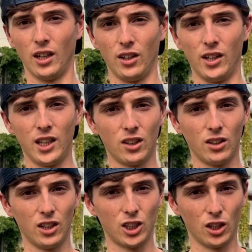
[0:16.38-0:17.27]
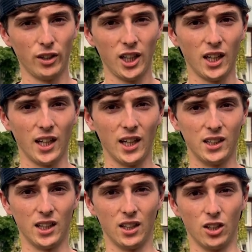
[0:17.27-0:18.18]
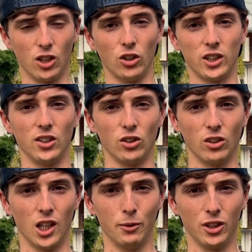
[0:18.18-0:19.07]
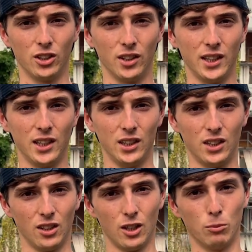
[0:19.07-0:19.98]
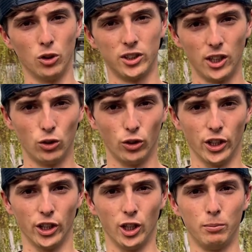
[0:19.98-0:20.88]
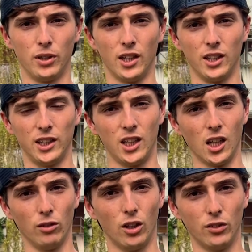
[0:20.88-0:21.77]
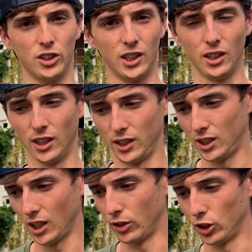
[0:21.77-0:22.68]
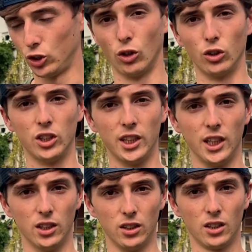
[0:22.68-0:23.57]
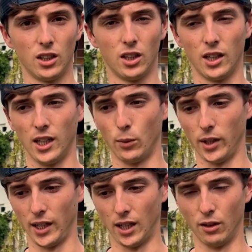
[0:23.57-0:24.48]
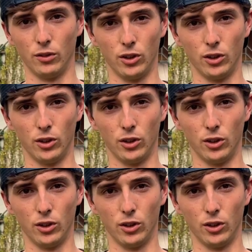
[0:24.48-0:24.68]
this Slovenia is in the continental climate, so this is more Central Europe. They still have a strong season where they have